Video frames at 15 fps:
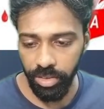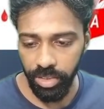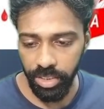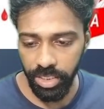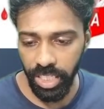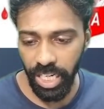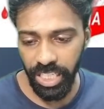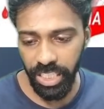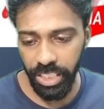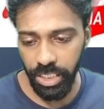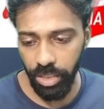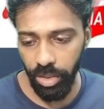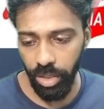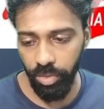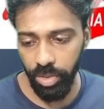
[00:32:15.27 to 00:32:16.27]
It's a condition
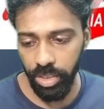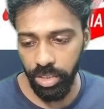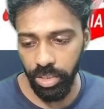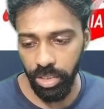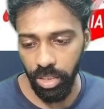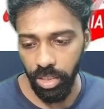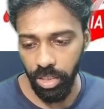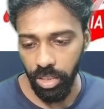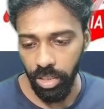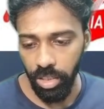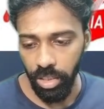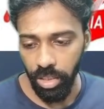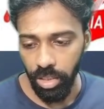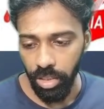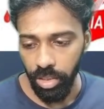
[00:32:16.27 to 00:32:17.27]
in which
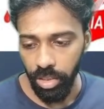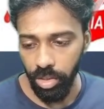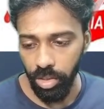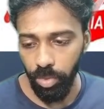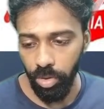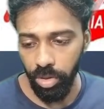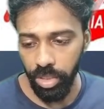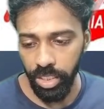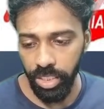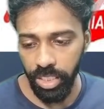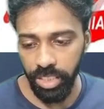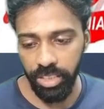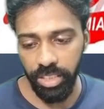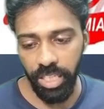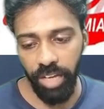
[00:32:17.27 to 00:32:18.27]
your body
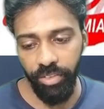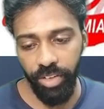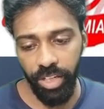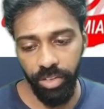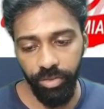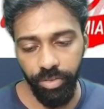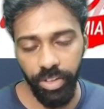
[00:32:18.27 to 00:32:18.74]
doesn't have enough